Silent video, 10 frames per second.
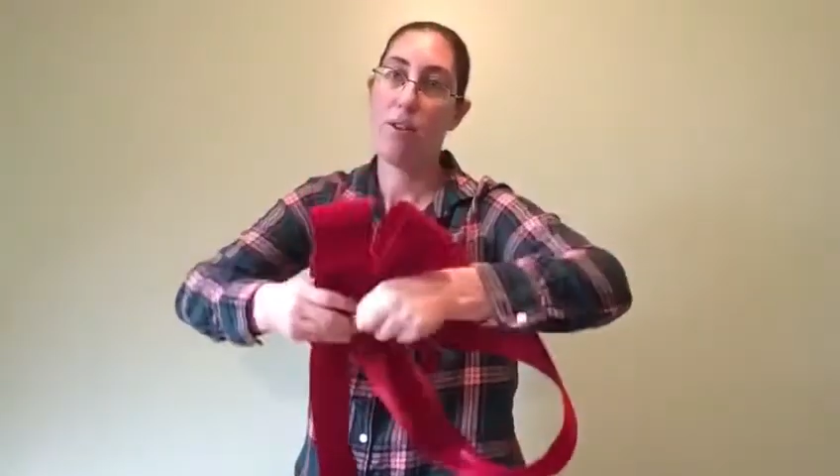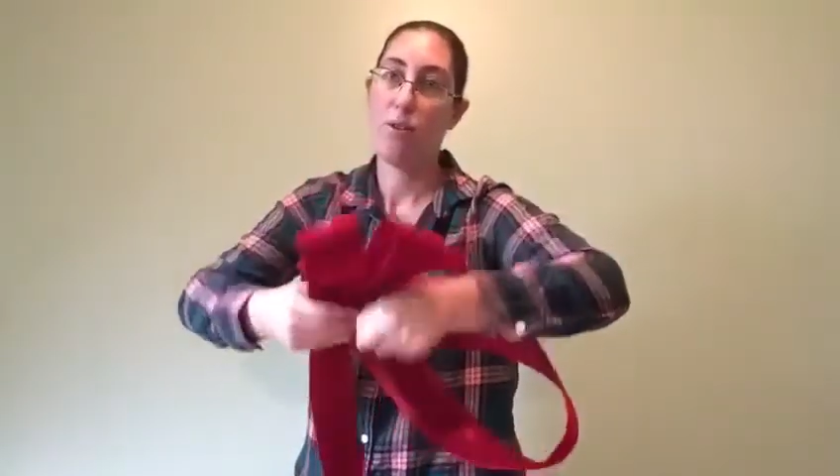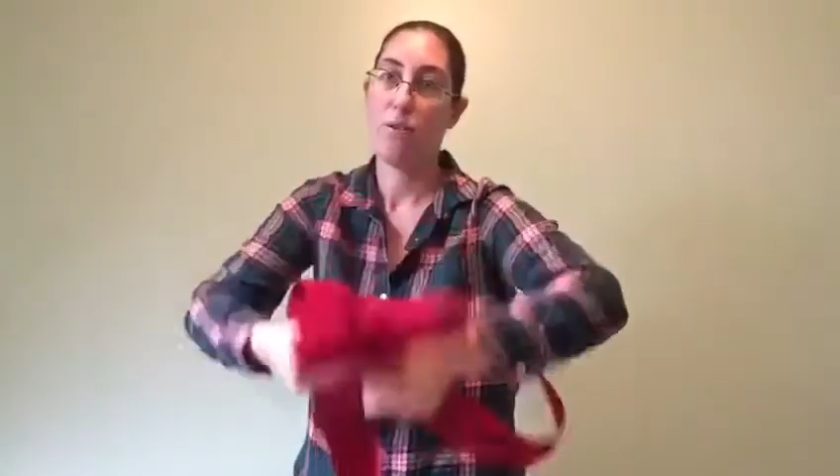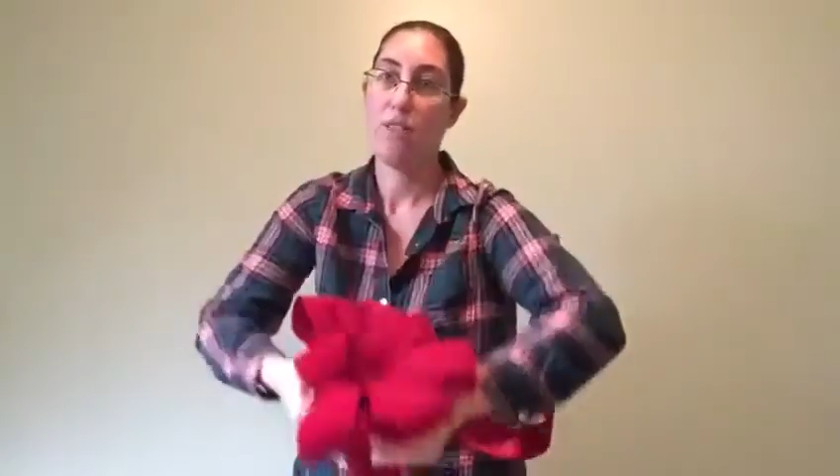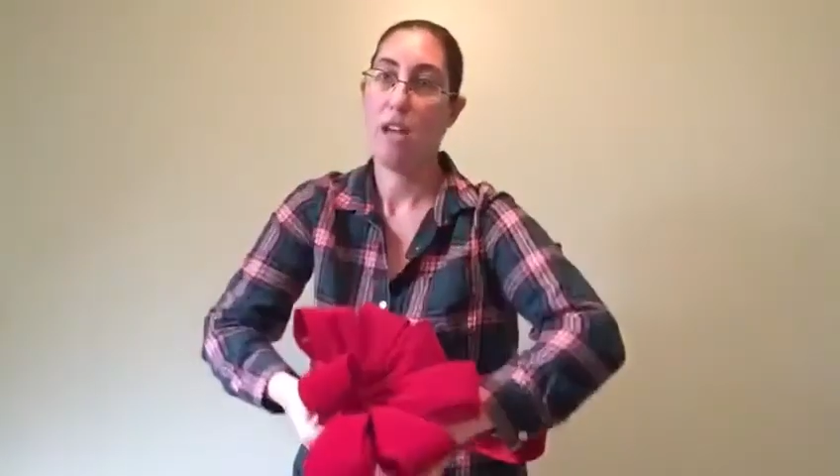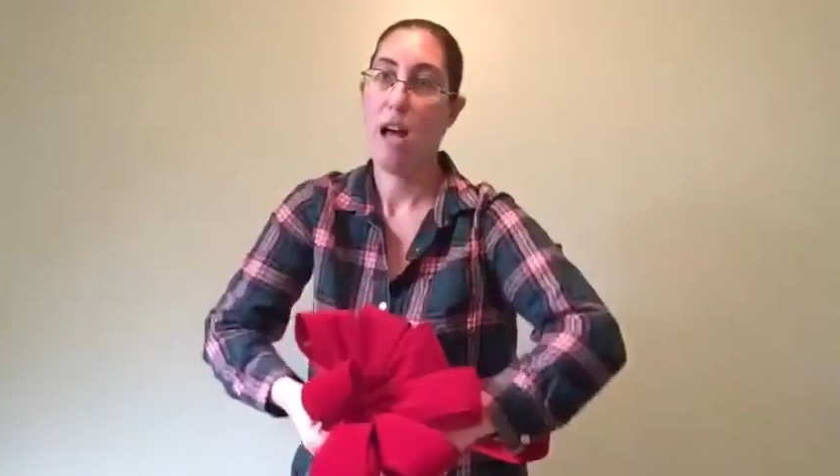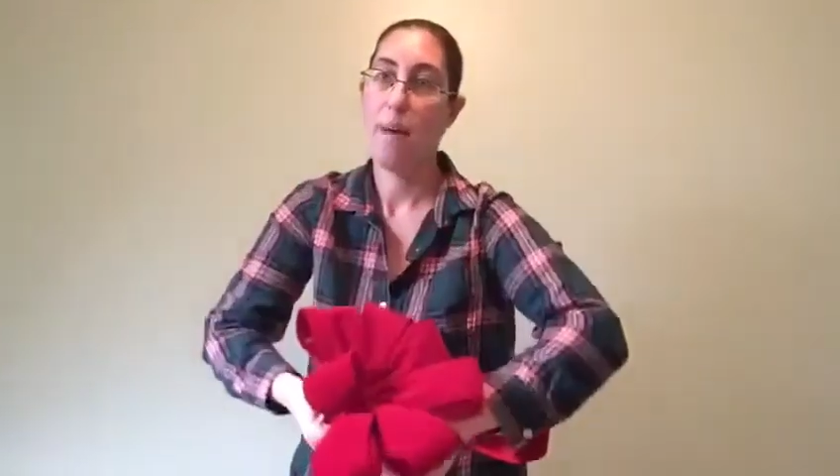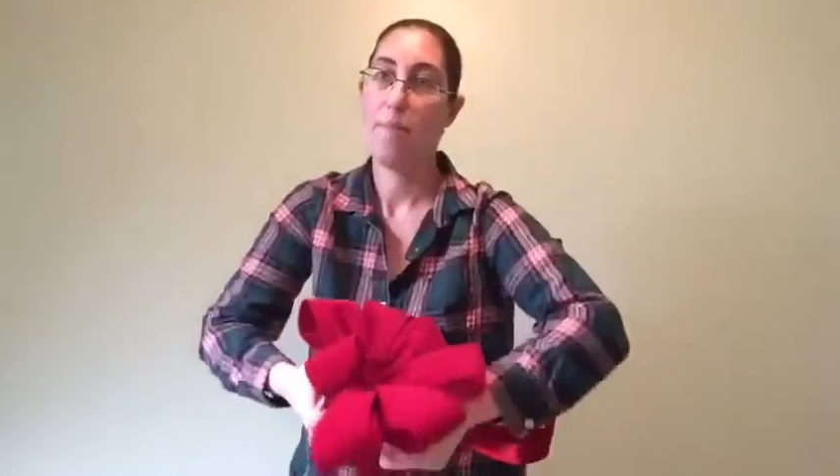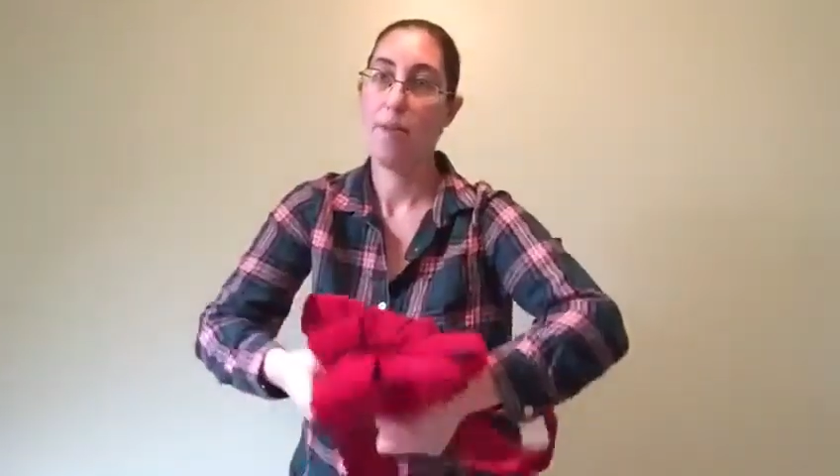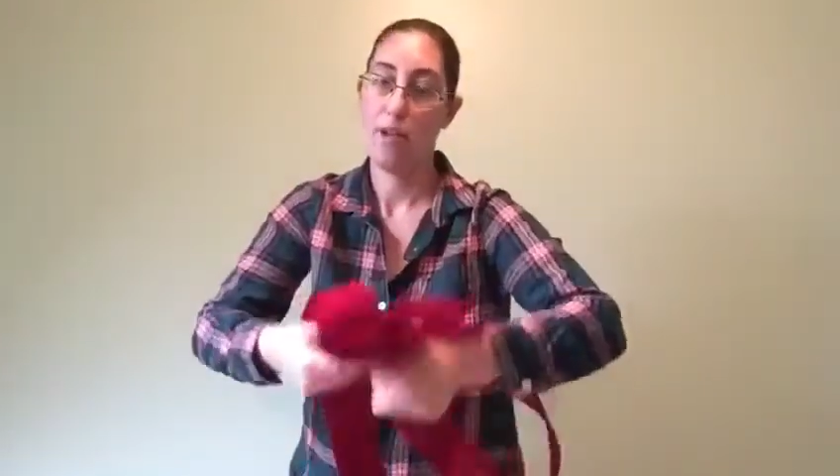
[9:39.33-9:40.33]
over
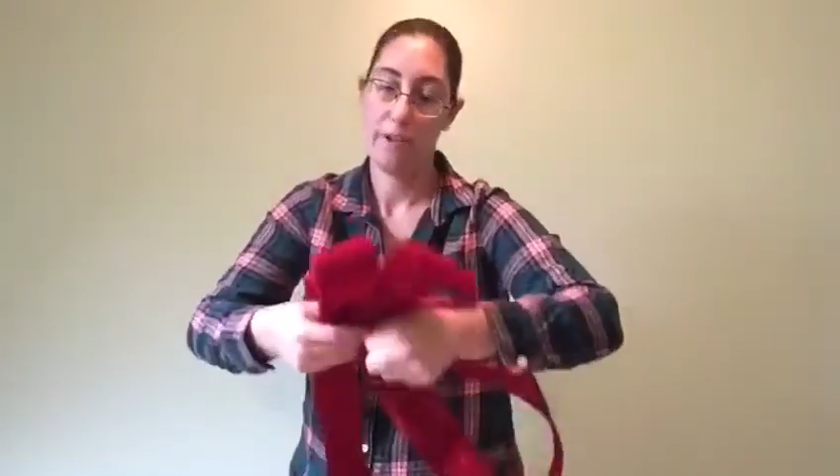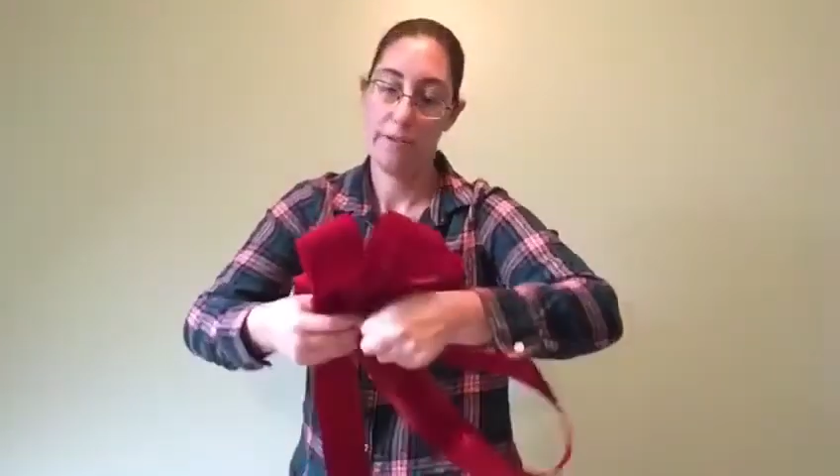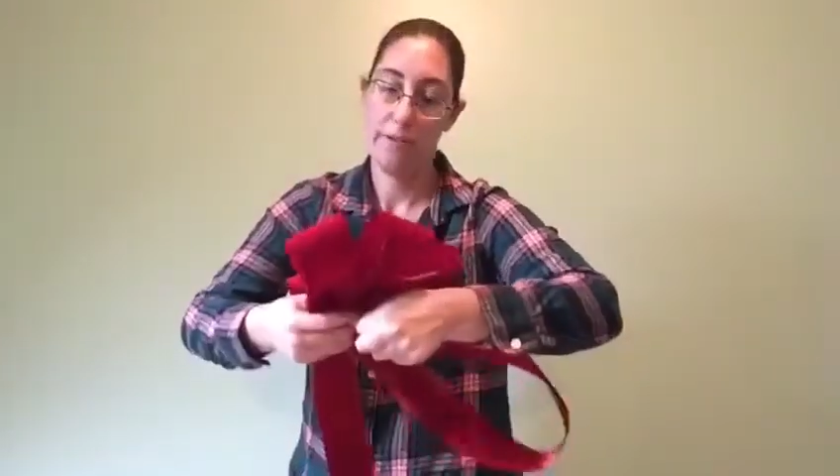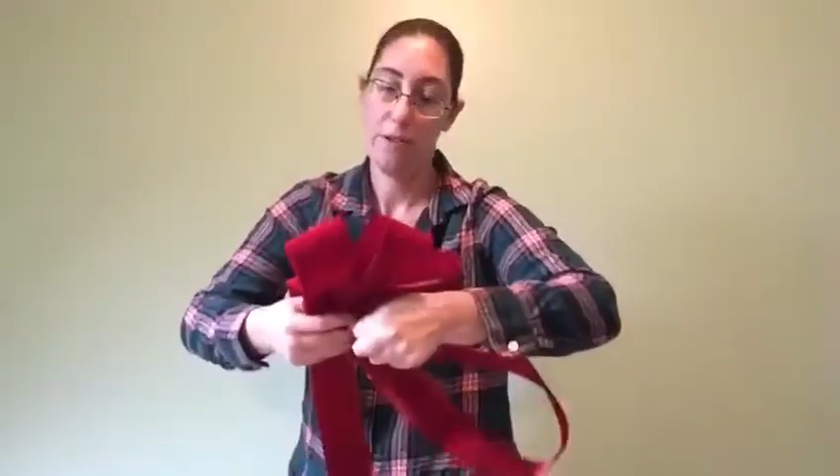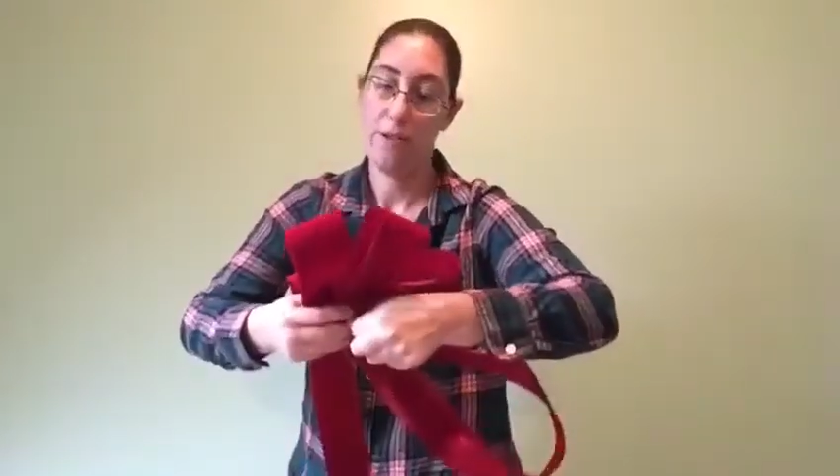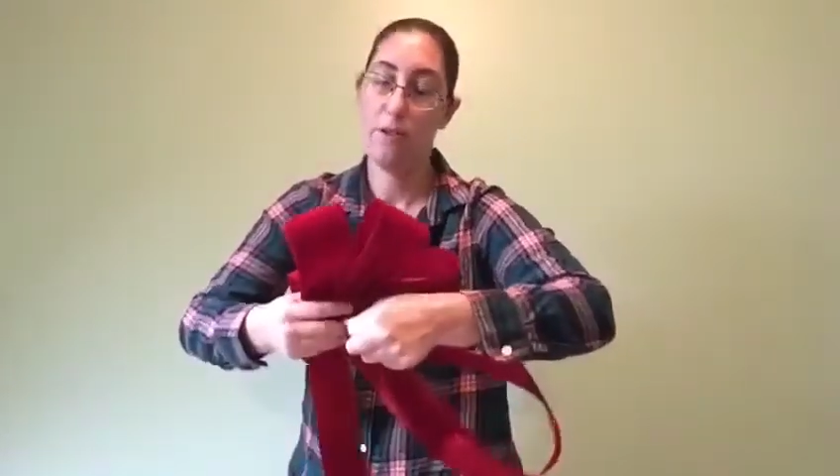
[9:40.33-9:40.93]
top of